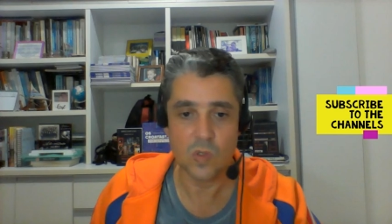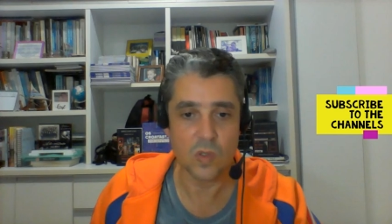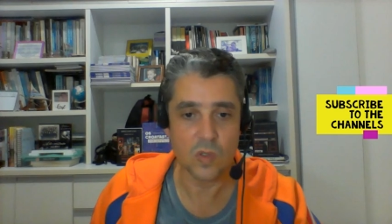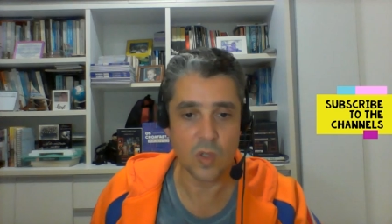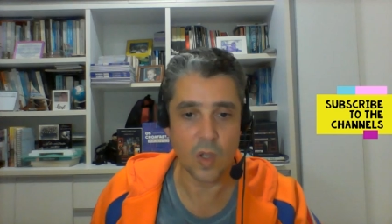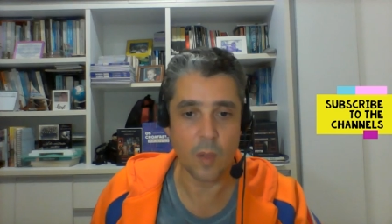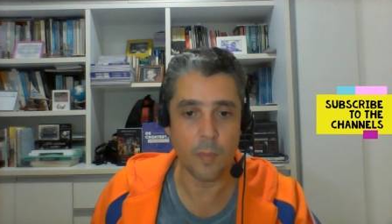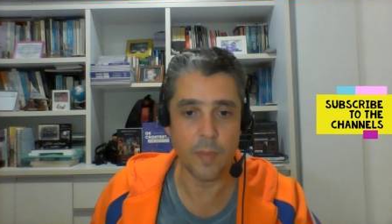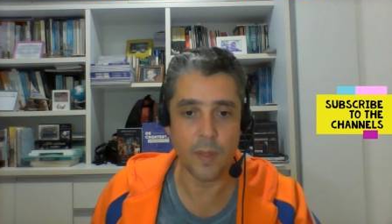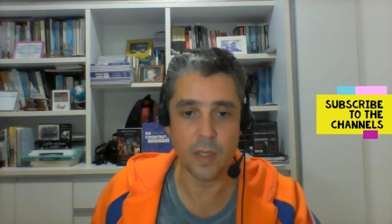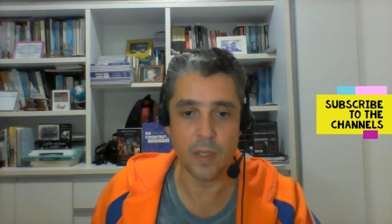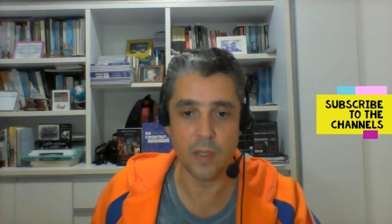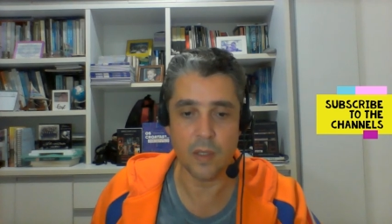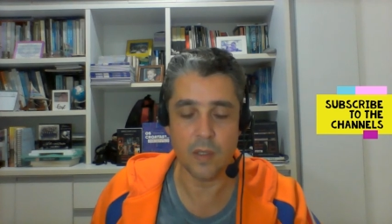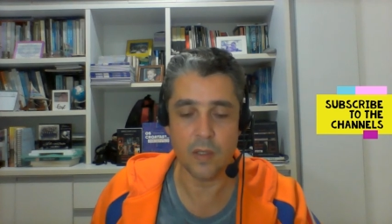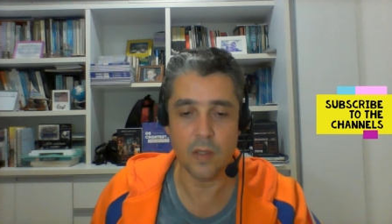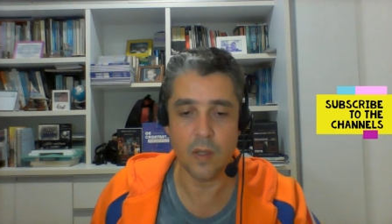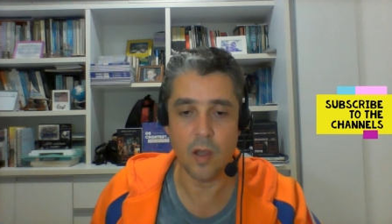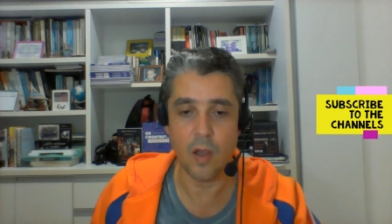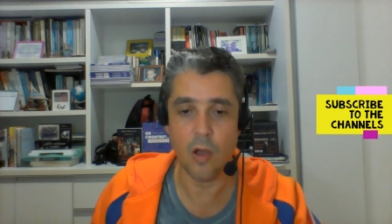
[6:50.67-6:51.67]
topic
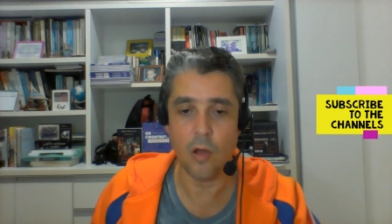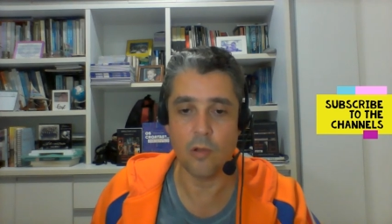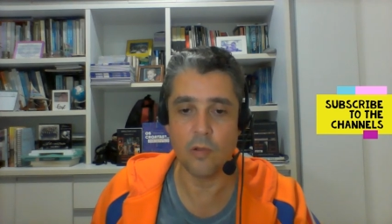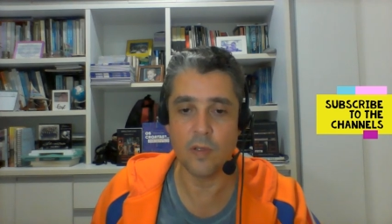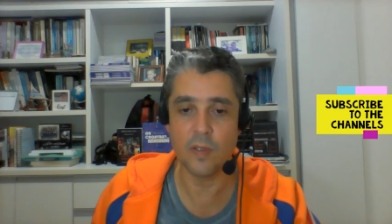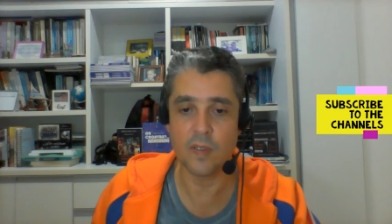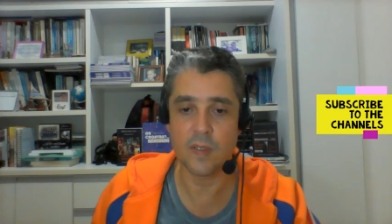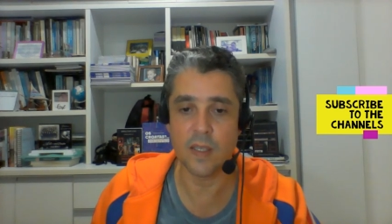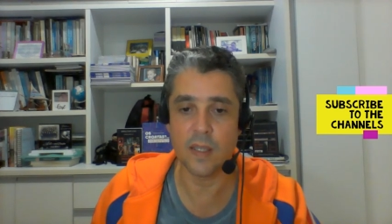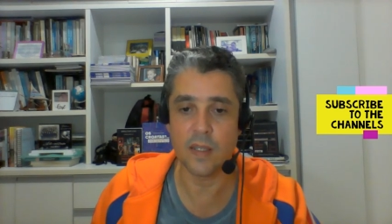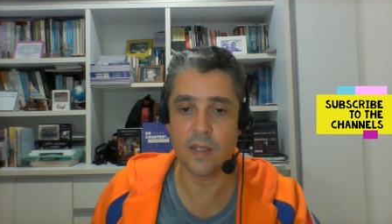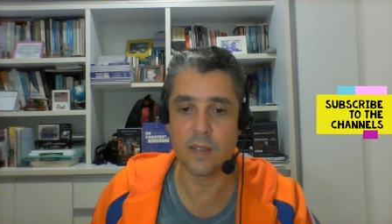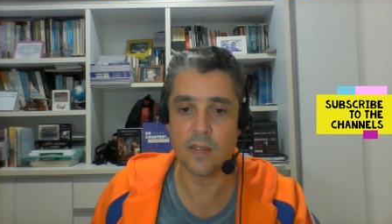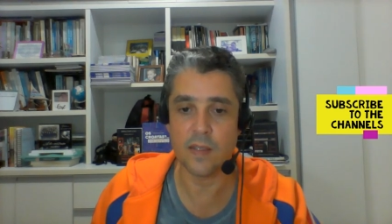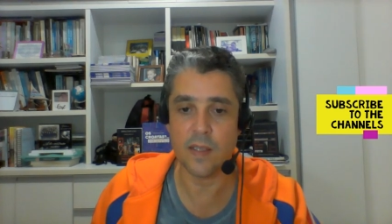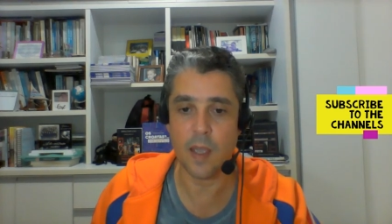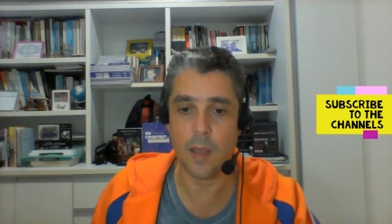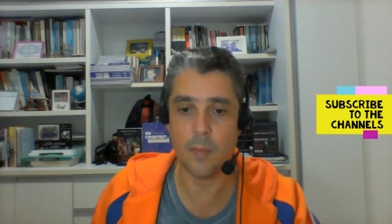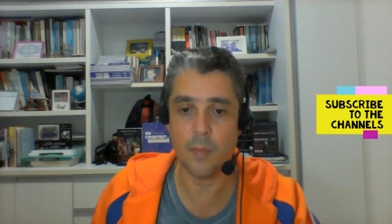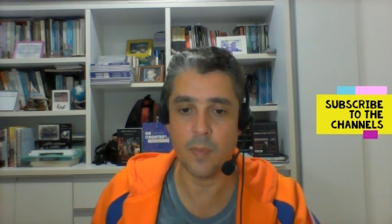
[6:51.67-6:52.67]
always ends
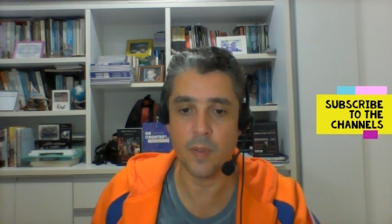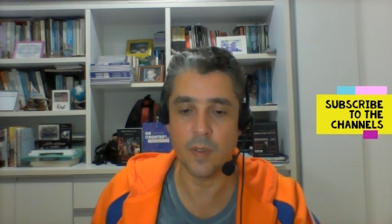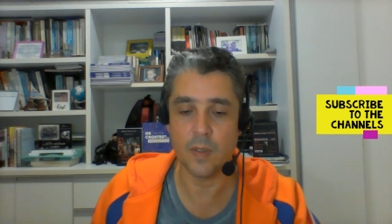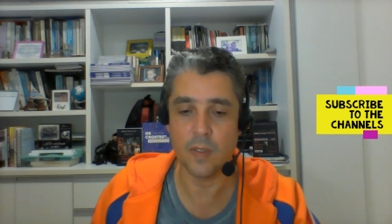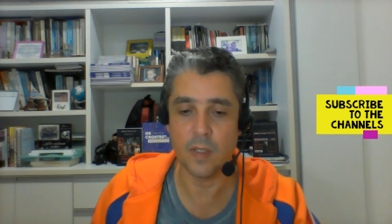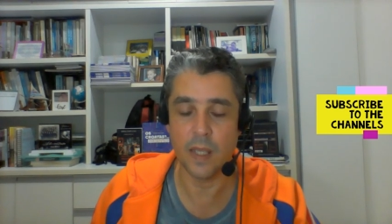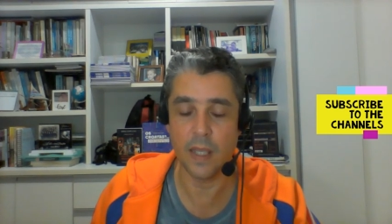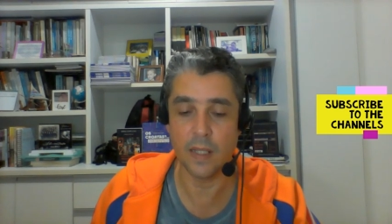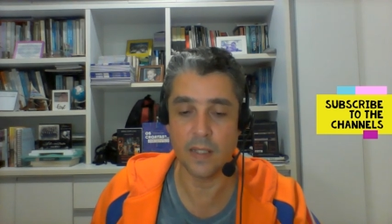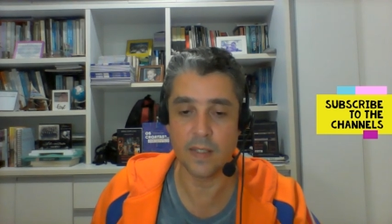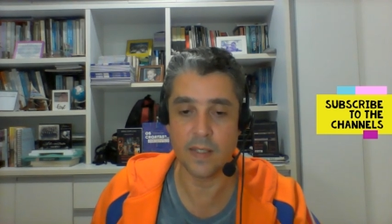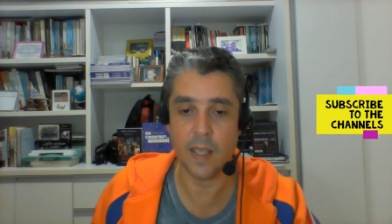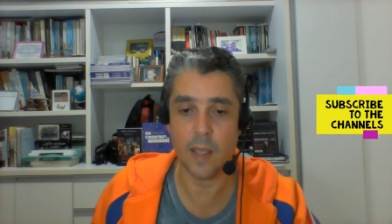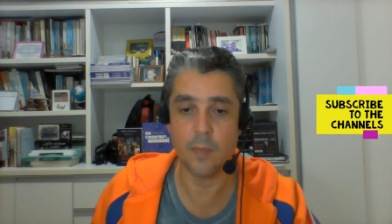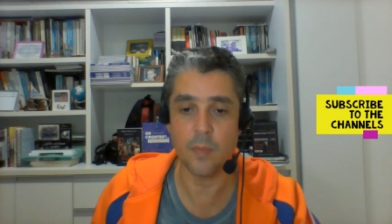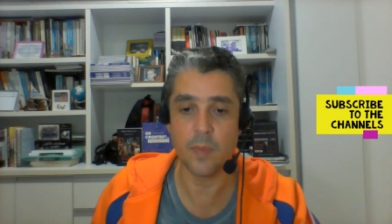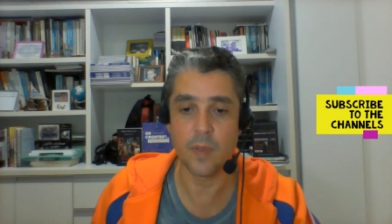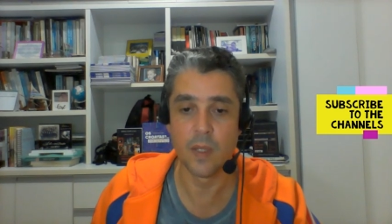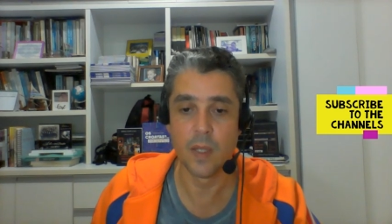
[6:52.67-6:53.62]
up ends up